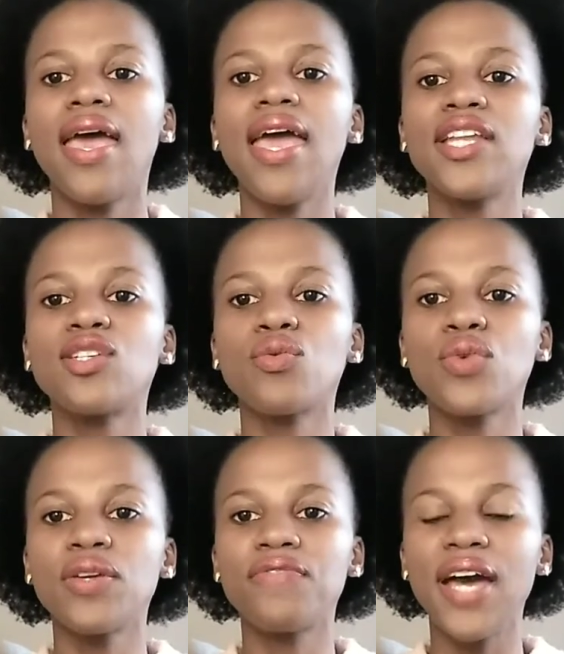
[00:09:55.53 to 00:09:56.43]
And
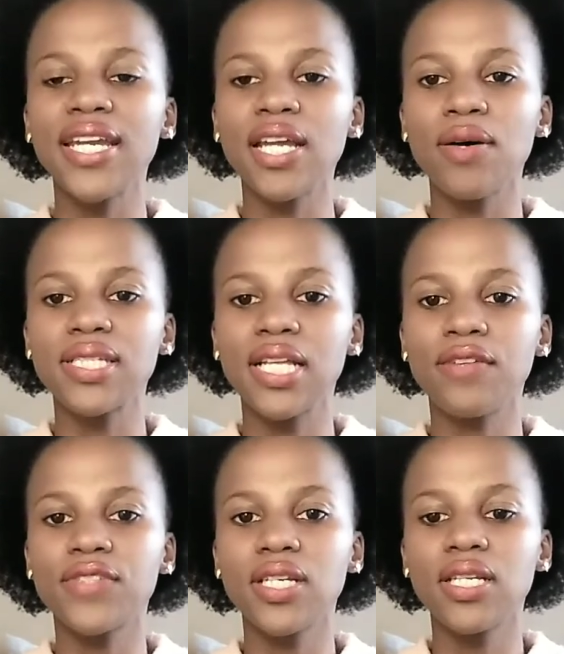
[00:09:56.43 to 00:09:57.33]
we find
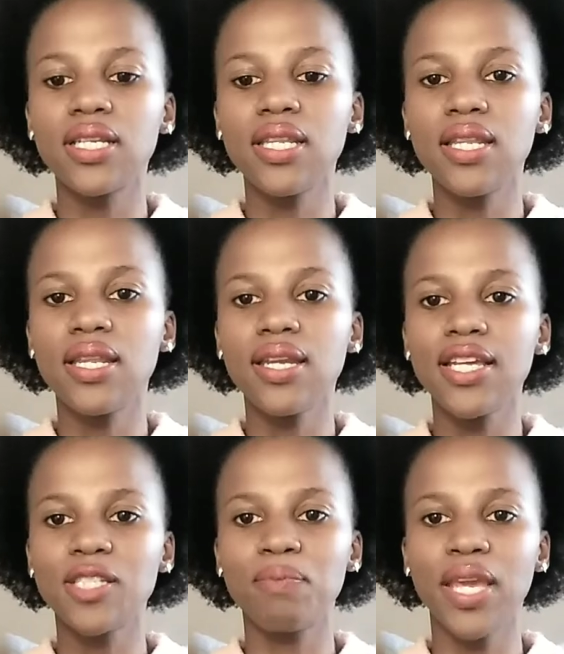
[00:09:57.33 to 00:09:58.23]
ourselves in
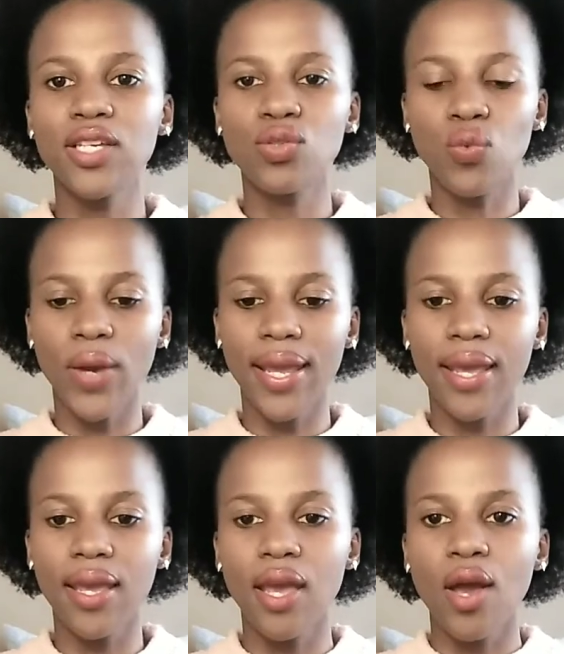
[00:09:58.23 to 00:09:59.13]
a space
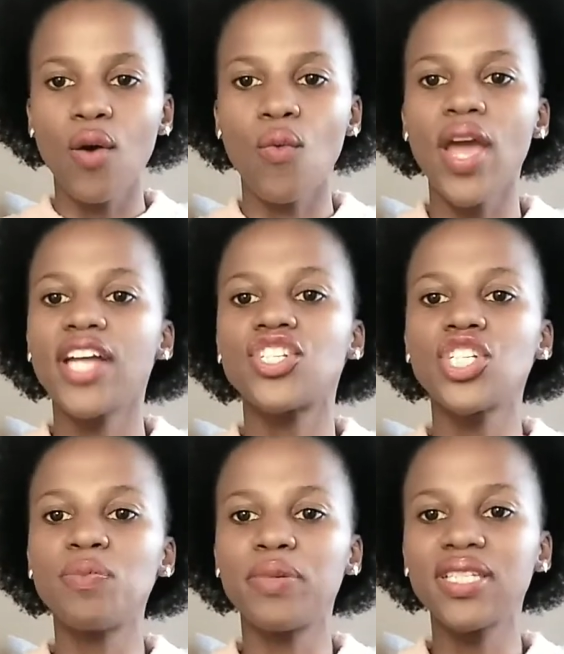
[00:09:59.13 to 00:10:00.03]
where we are
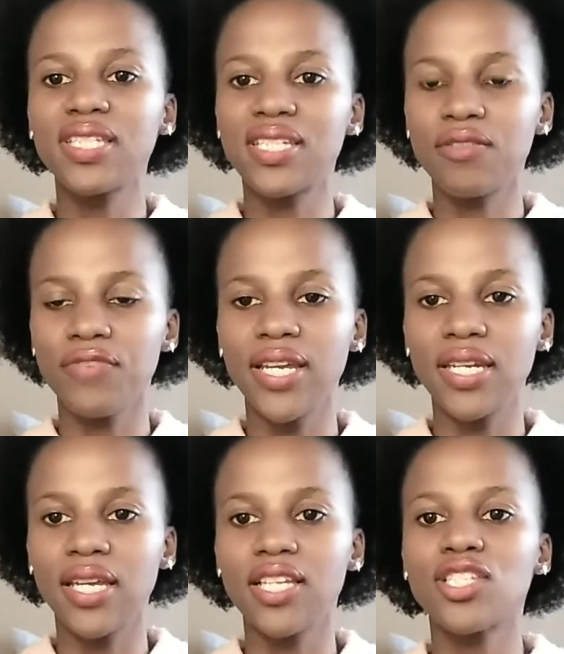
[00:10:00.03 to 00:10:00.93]
just busy
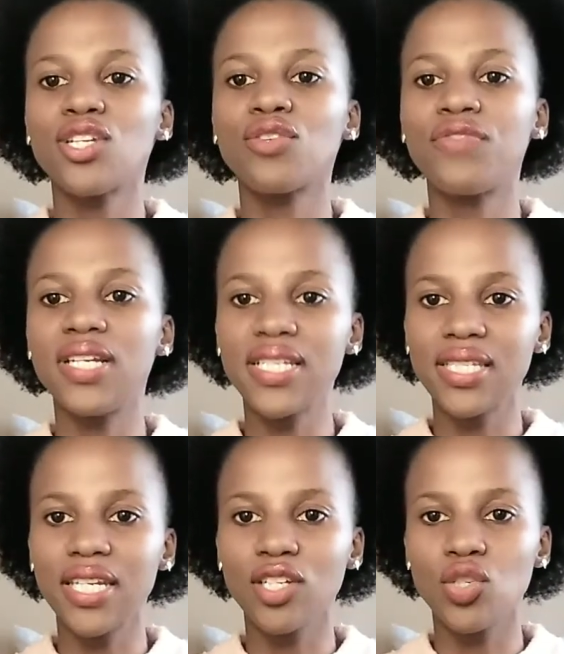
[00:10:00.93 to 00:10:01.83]
defending instead of
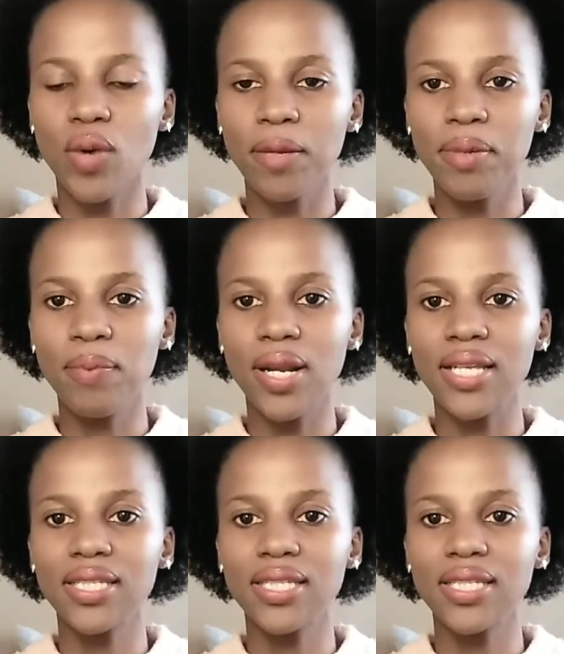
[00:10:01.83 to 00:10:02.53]
listening to what people are